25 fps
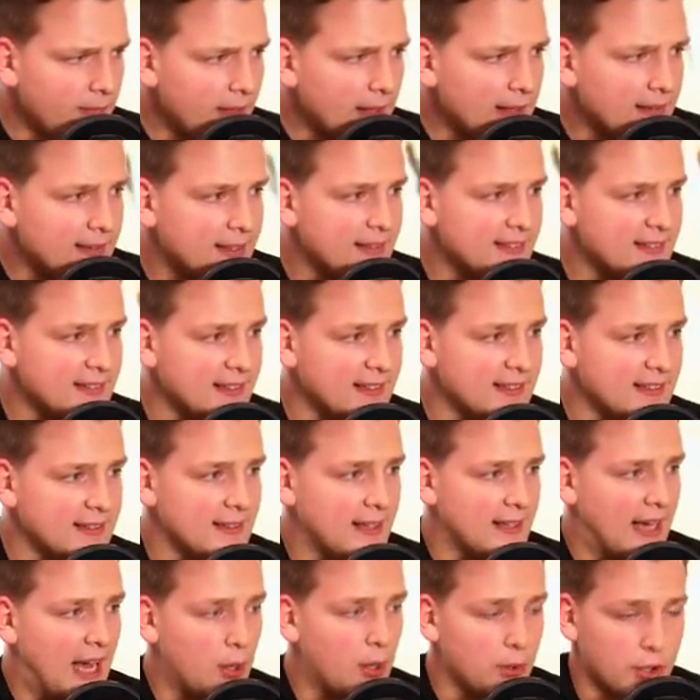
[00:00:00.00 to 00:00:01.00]
This is
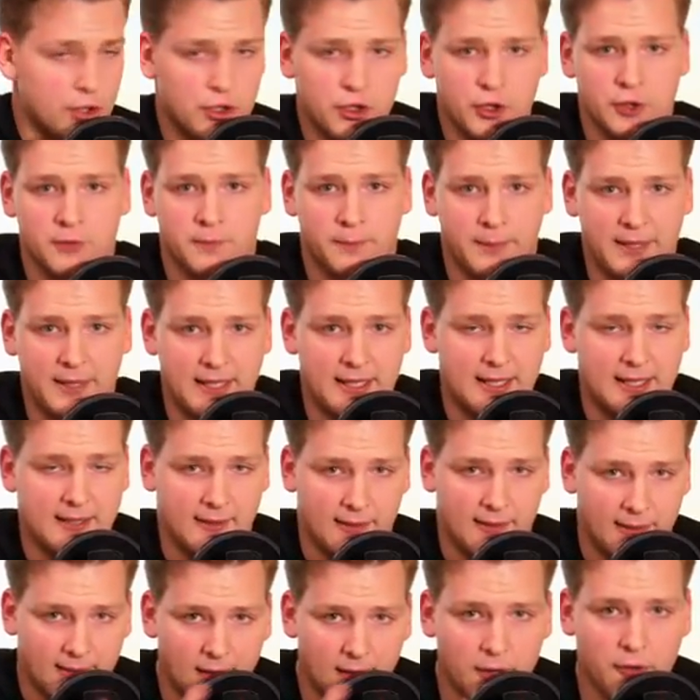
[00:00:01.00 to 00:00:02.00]
how it should be in
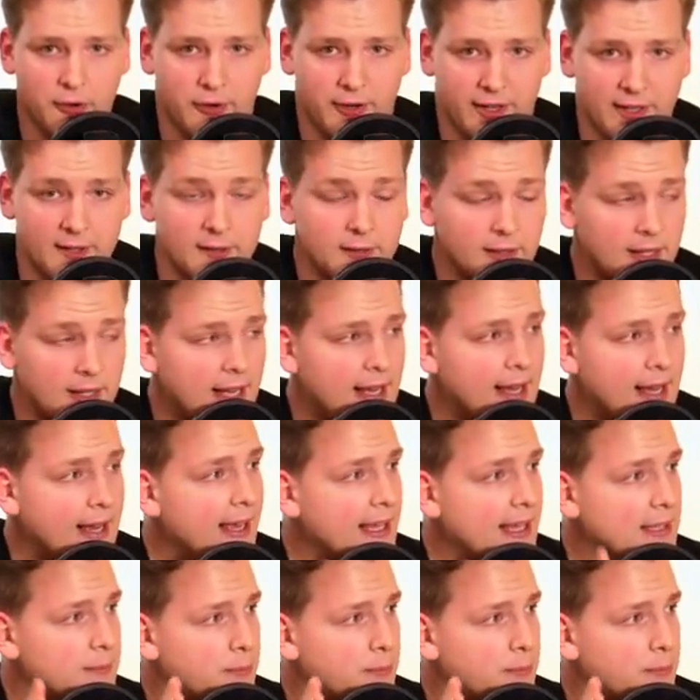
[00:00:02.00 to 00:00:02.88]
theory, in